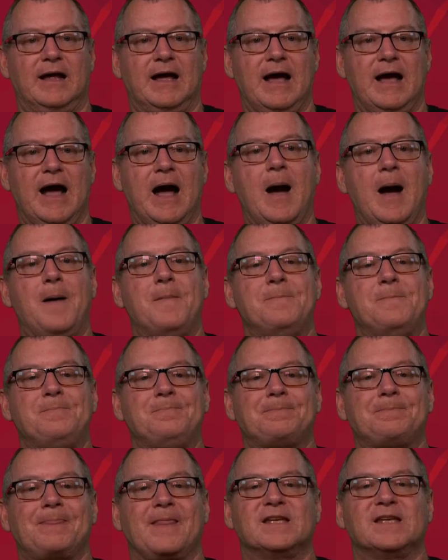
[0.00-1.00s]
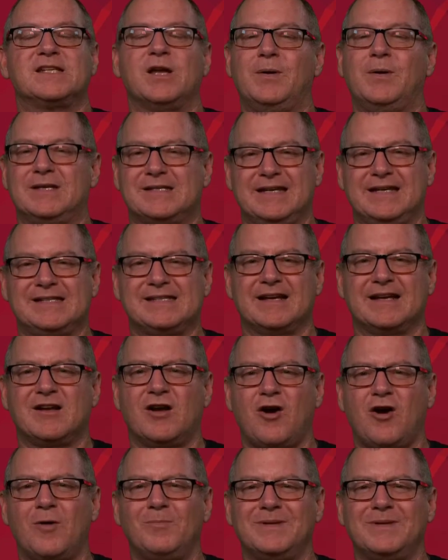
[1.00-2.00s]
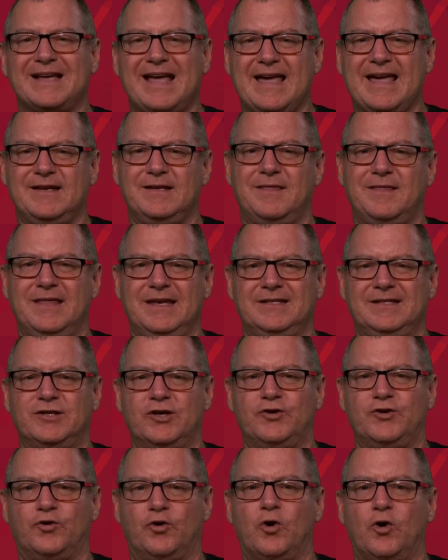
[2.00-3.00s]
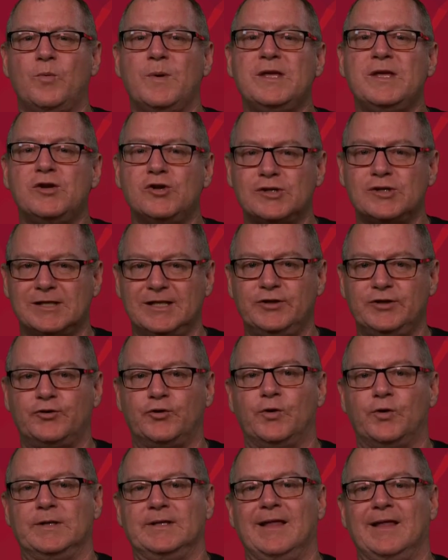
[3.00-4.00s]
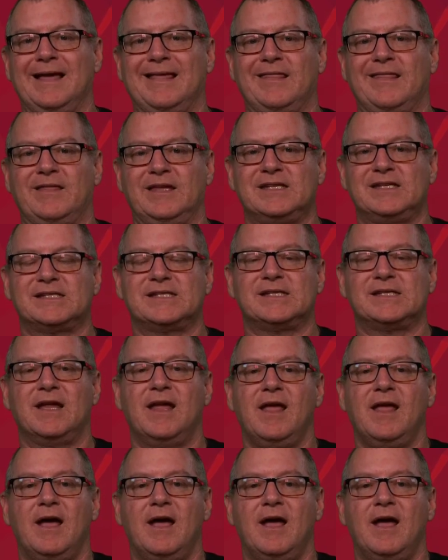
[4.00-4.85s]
So it's a complicated thing to draw. We usually draw it like this.